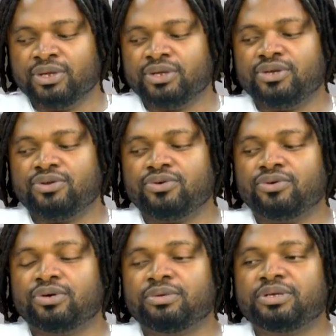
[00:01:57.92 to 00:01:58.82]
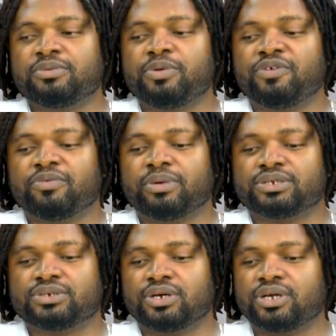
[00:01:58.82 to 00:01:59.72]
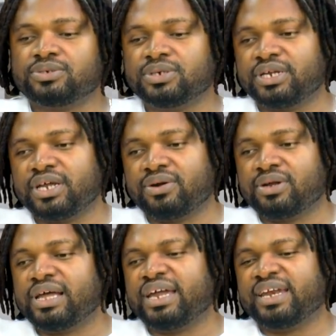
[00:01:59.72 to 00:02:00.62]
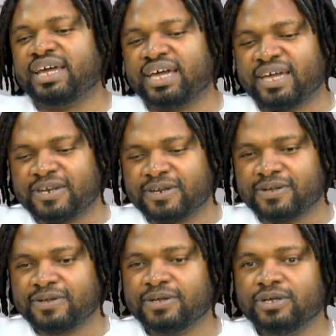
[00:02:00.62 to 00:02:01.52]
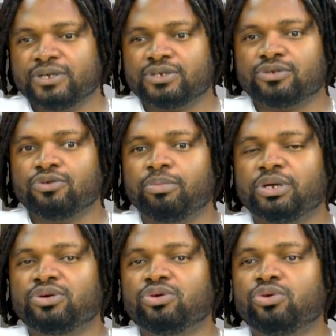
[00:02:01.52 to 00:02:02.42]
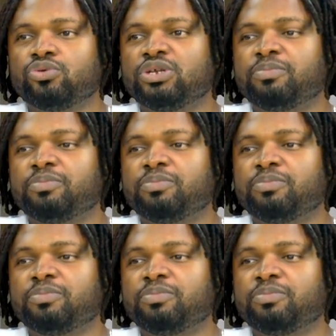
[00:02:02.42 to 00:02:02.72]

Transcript: You know, I begin play for my church when I did around like nine. So nobody go know who they